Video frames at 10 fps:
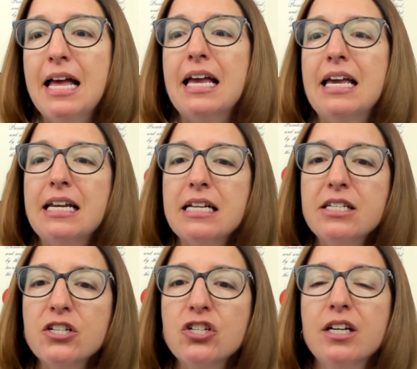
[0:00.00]
In
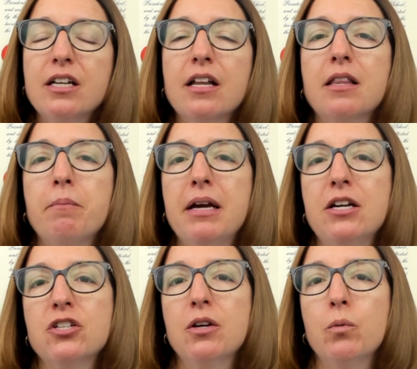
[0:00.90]
addition, the
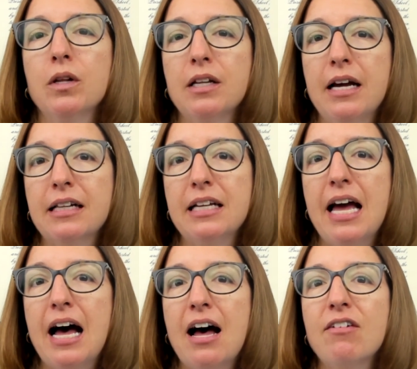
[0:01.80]
patient will likely
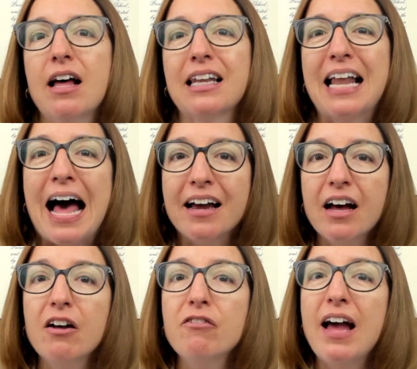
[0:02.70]
have lack
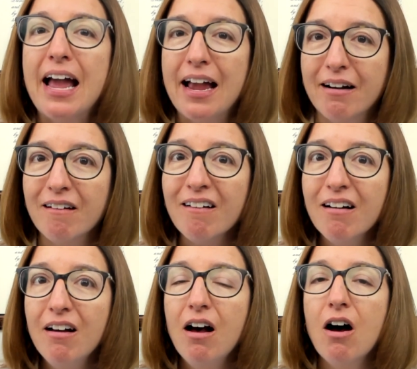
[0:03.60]
of
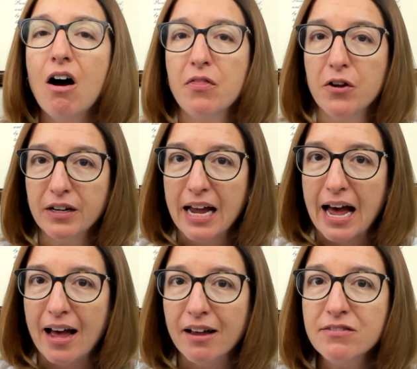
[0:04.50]
hair on their
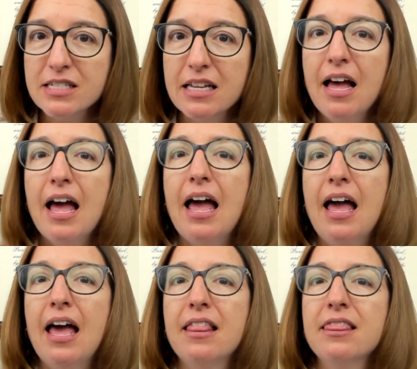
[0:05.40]
calves,
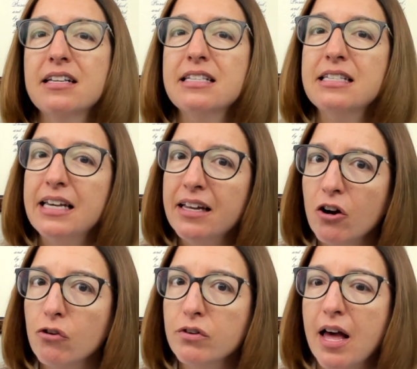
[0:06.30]
and the skin
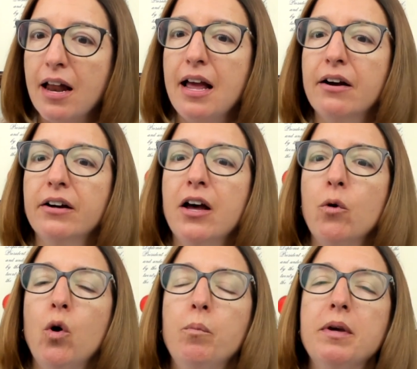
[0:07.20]
over that area
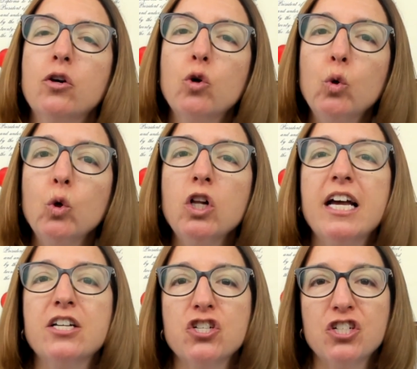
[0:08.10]
will be cool
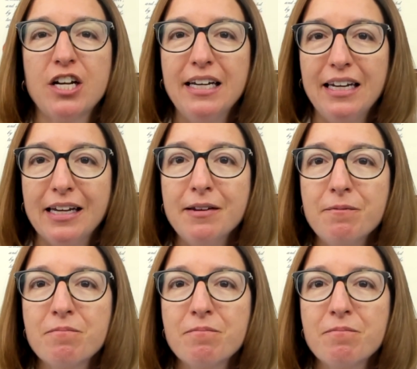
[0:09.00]
and shiny.